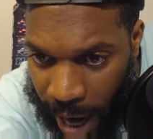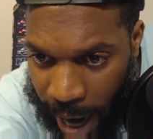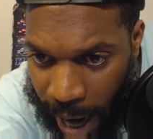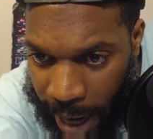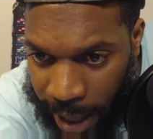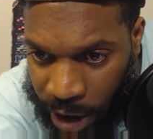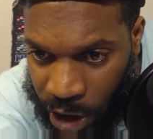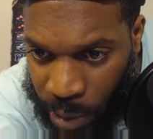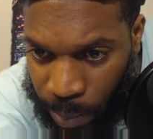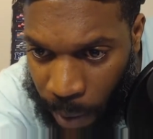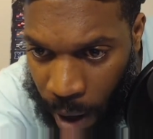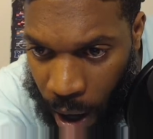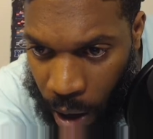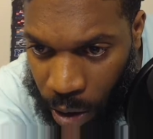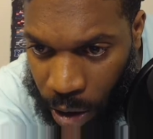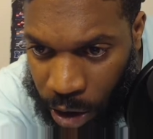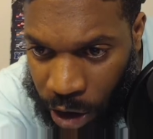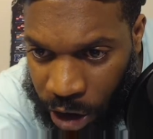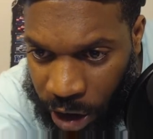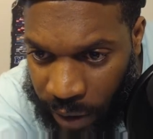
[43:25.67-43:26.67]
a
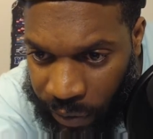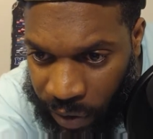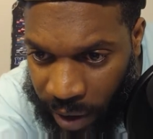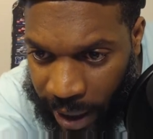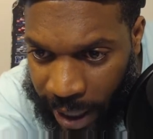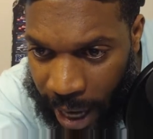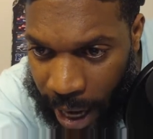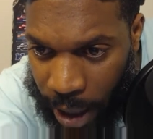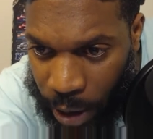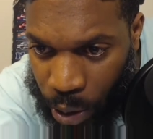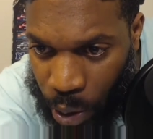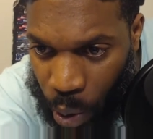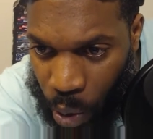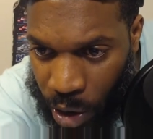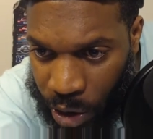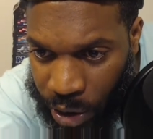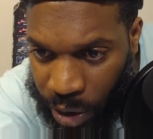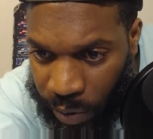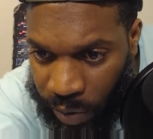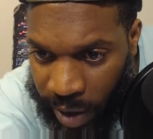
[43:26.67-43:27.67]
smaller, shifty guy
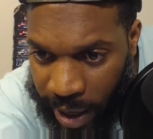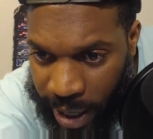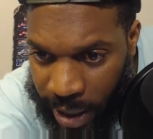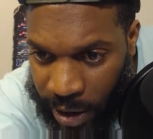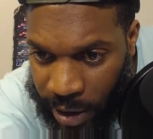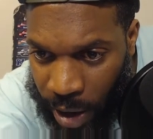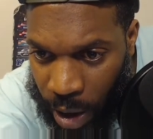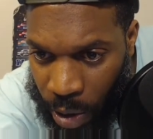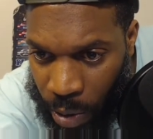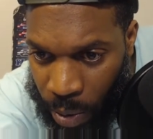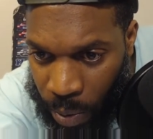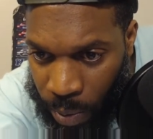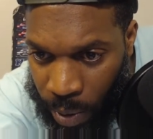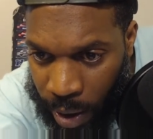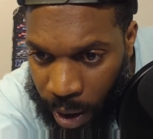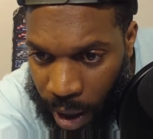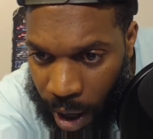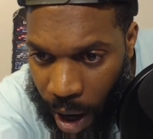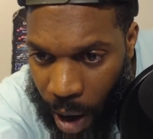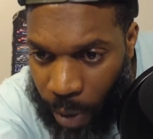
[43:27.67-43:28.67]
towards the red zone.
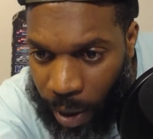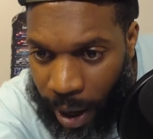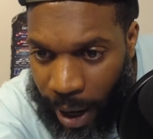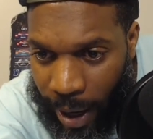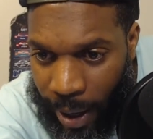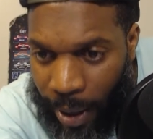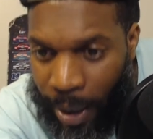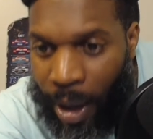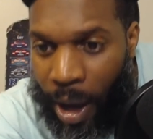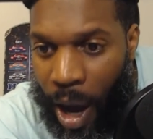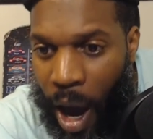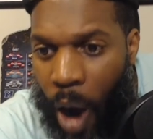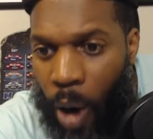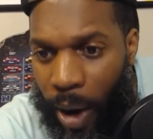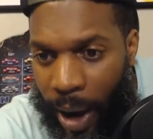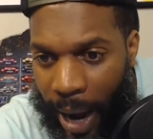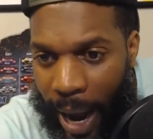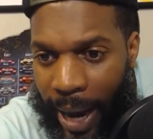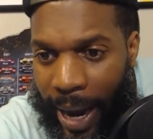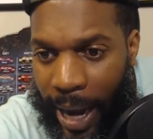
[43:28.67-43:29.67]
Okay,
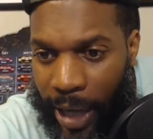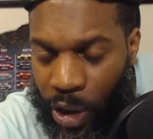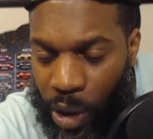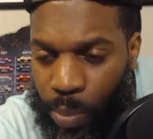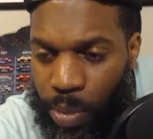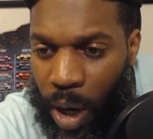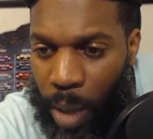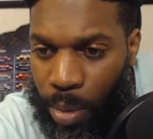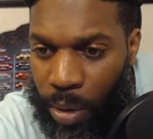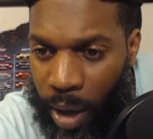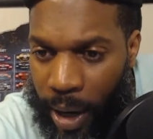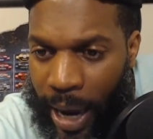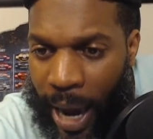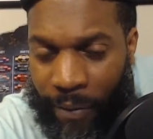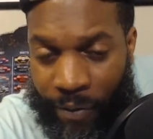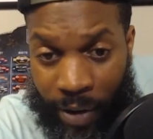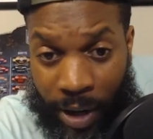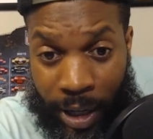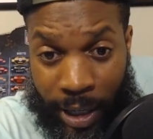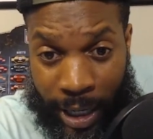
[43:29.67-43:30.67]
I got you, bro. I
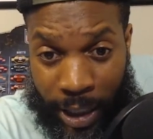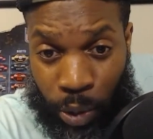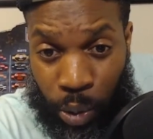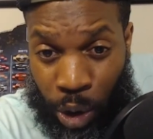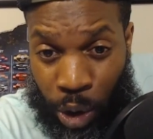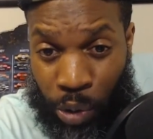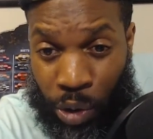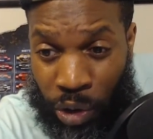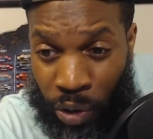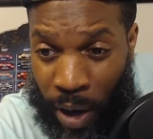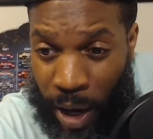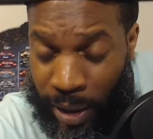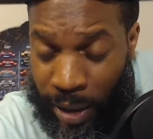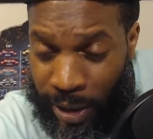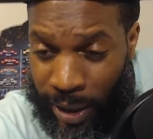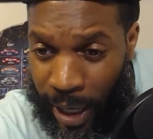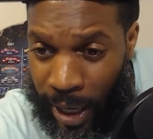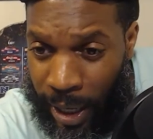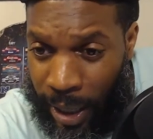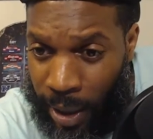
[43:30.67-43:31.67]
figured that's what you was trying to
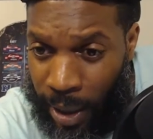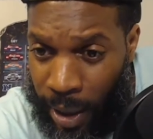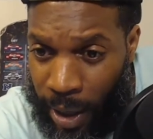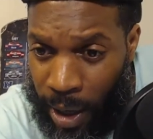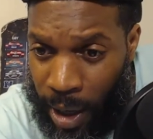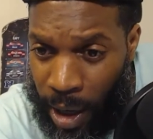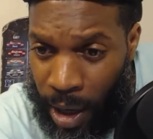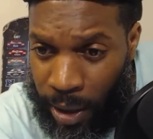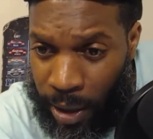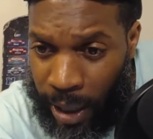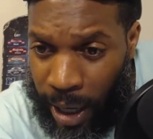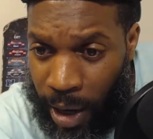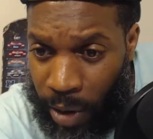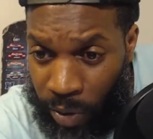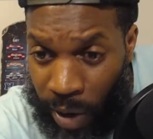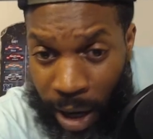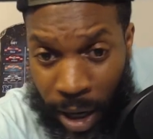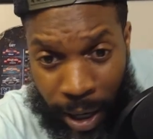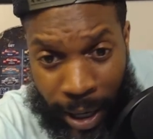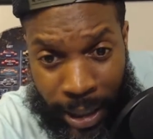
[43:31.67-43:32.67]
say. Yeah,
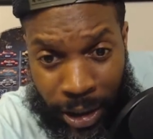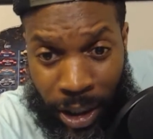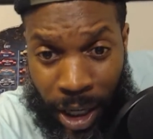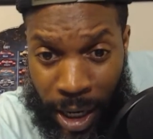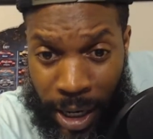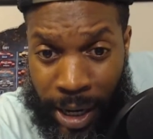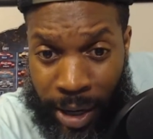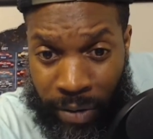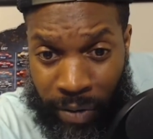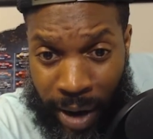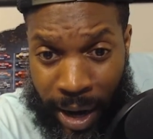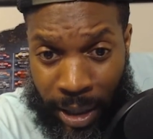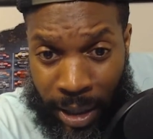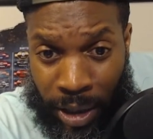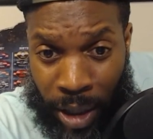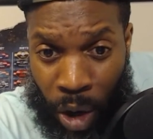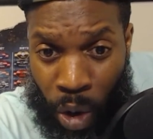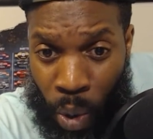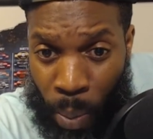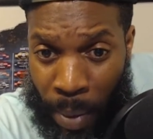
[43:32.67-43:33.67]
Rager, he's good in the red
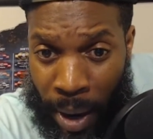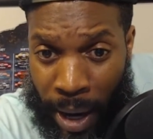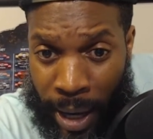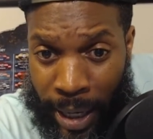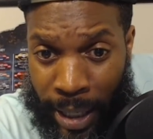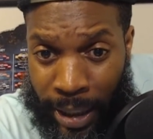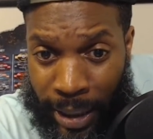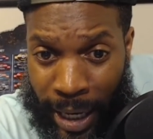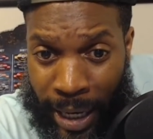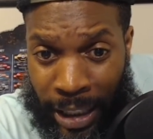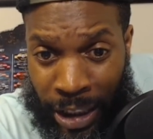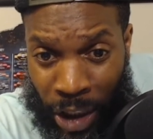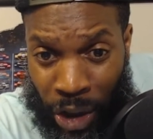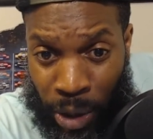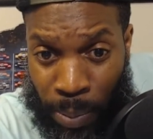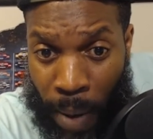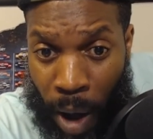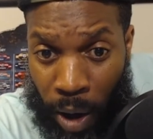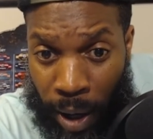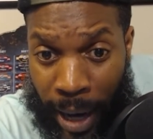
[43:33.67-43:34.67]
zone, man. He's a
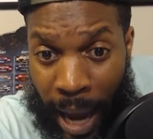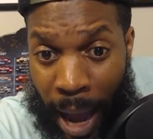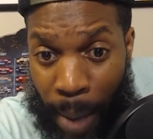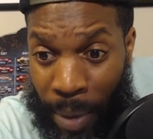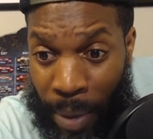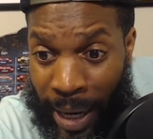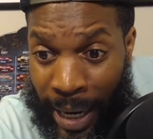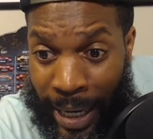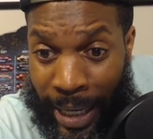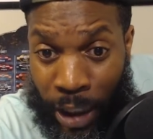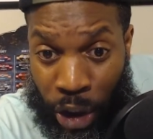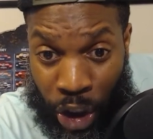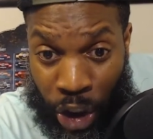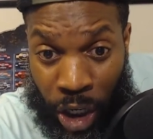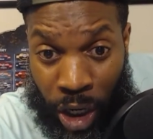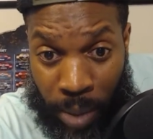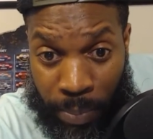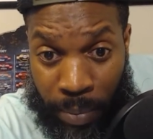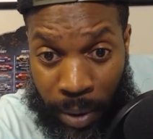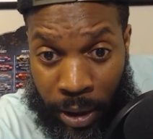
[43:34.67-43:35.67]
smaller guy, but he can
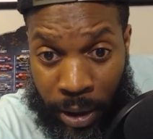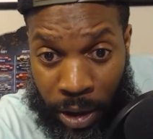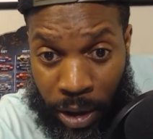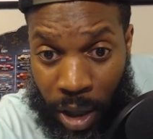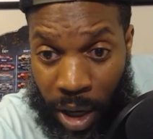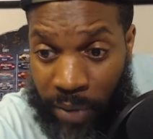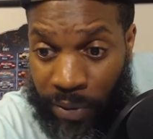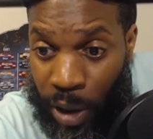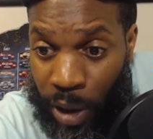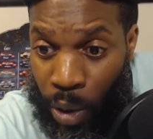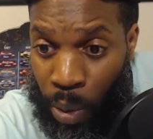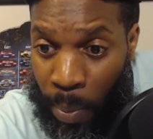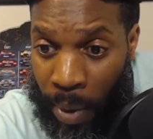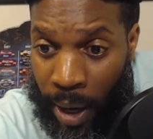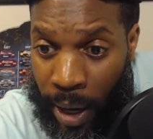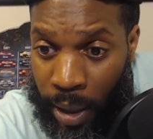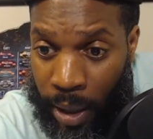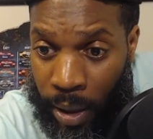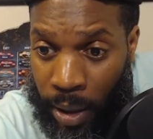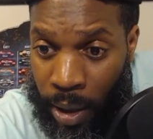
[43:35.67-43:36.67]
jump and stuff too,
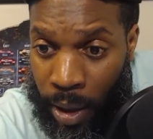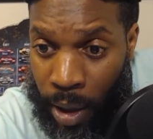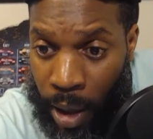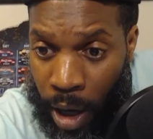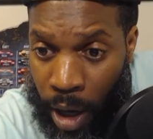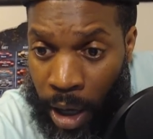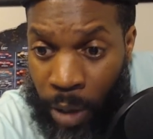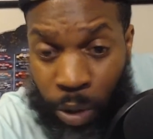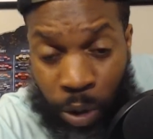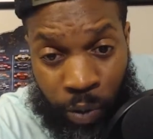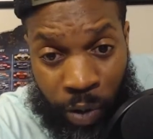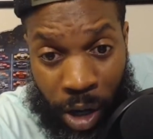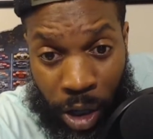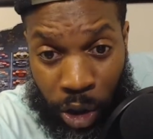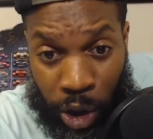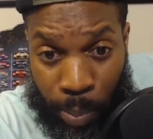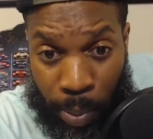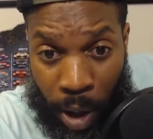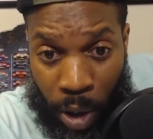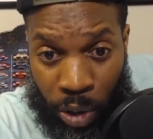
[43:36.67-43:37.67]
man. He was
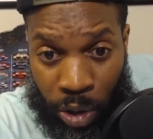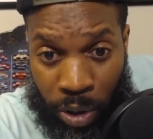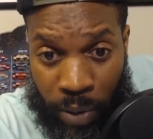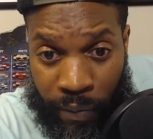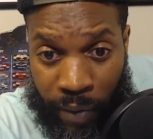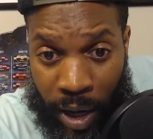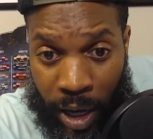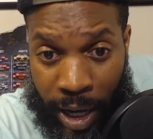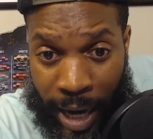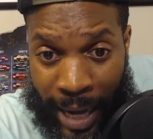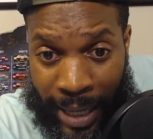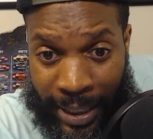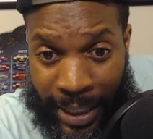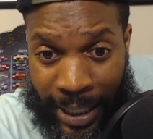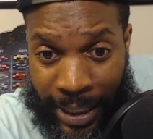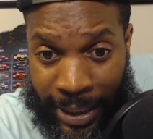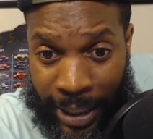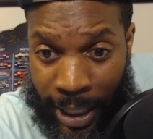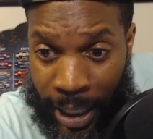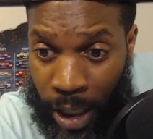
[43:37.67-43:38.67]
real explosive at
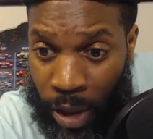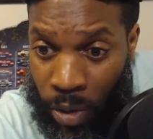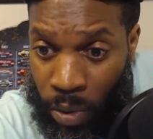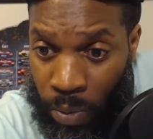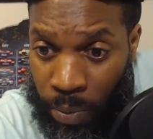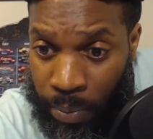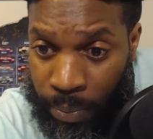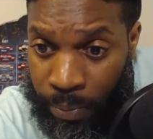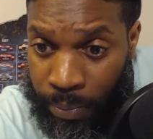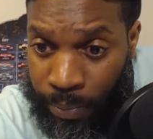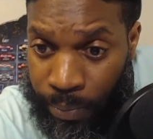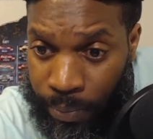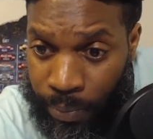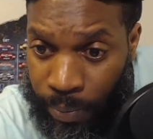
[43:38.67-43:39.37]
TCU.